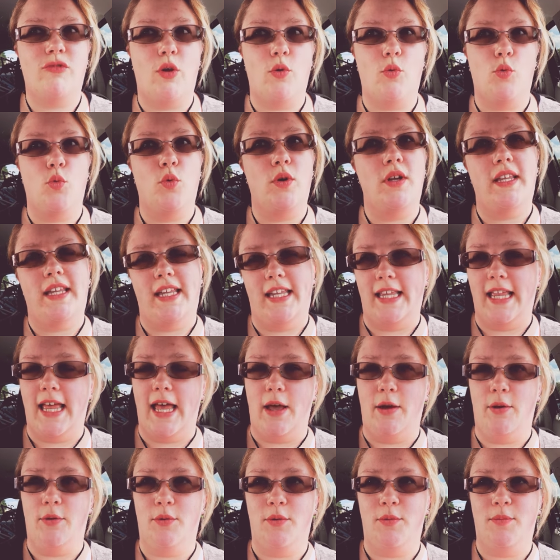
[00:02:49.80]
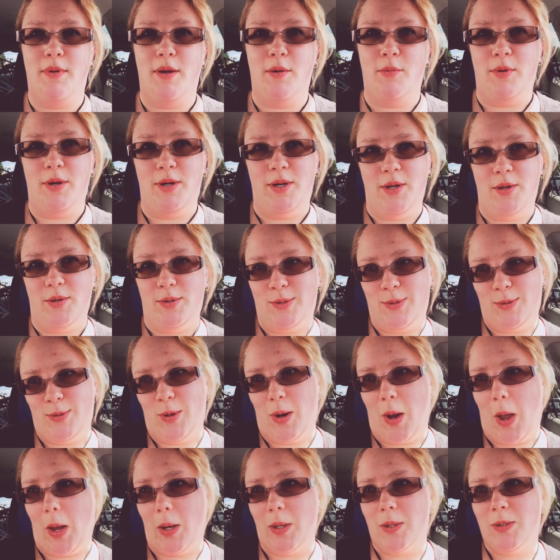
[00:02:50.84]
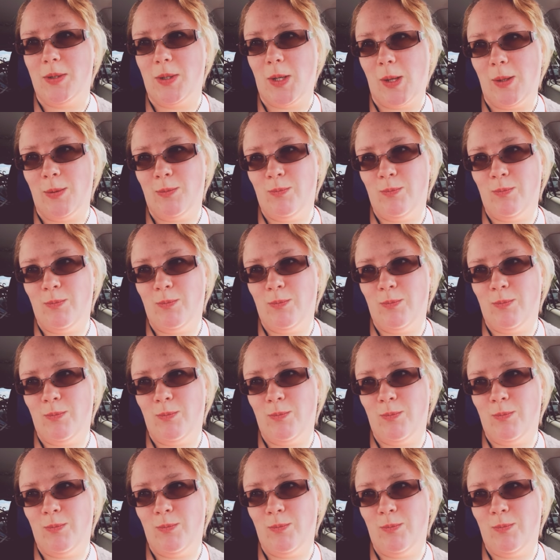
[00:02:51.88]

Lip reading: Really loud with my windows cracked.